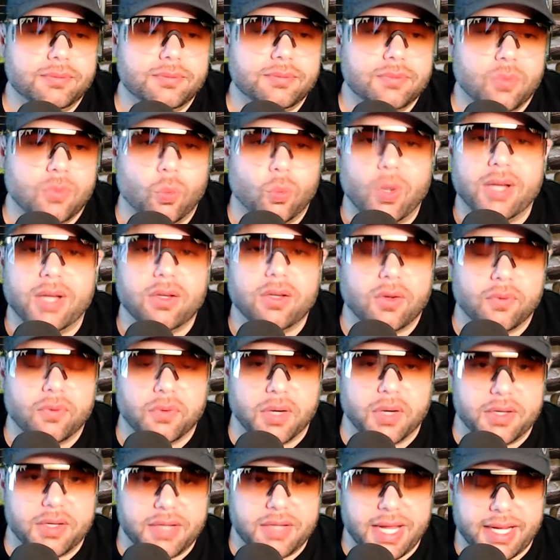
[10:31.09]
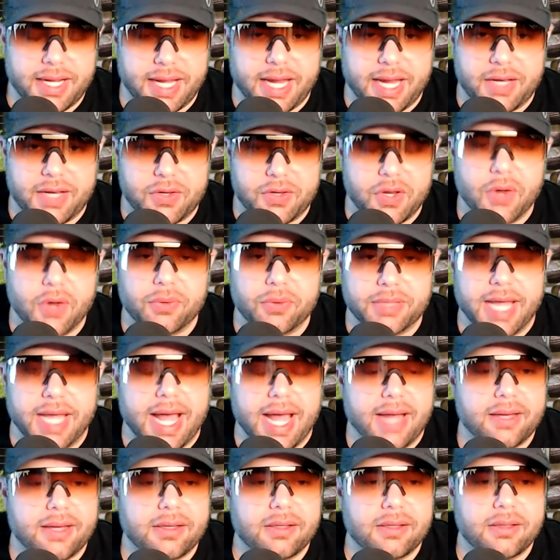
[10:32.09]
well over a decade, known
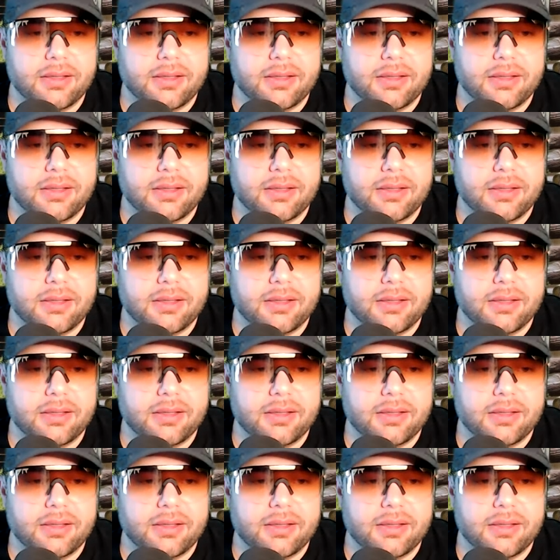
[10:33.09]
that.